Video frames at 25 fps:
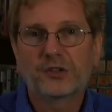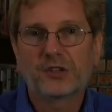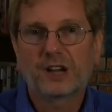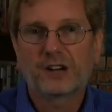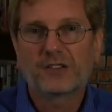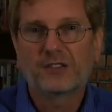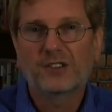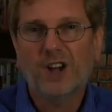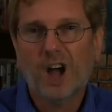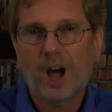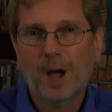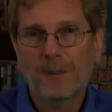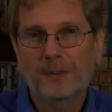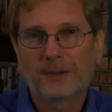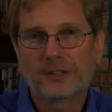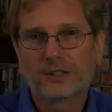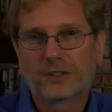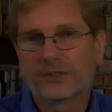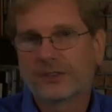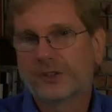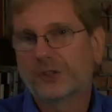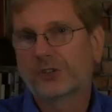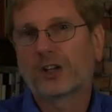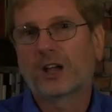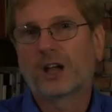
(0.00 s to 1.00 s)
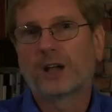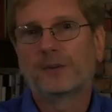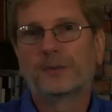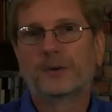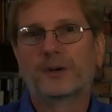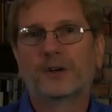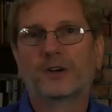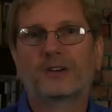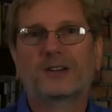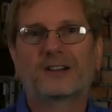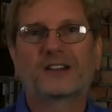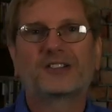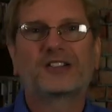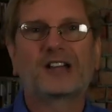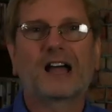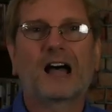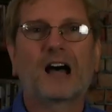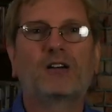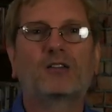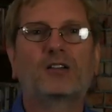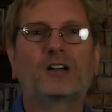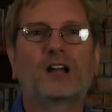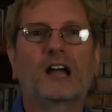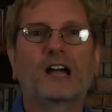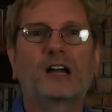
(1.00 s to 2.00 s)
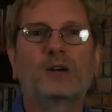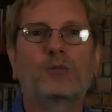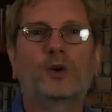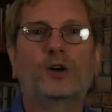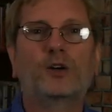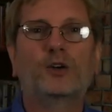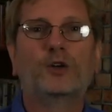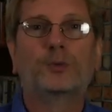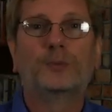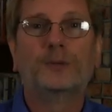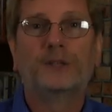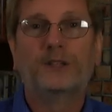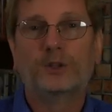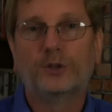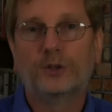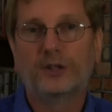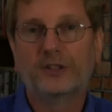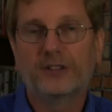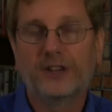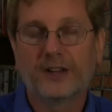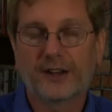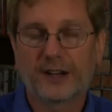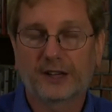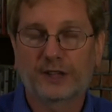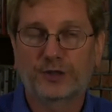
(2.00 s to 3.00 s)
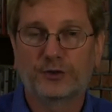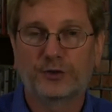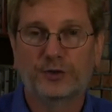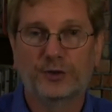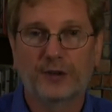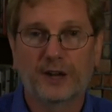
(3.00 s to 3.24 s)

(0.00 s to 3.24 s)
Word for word: set of topics in this time period, let's outline what you'll be doing the next few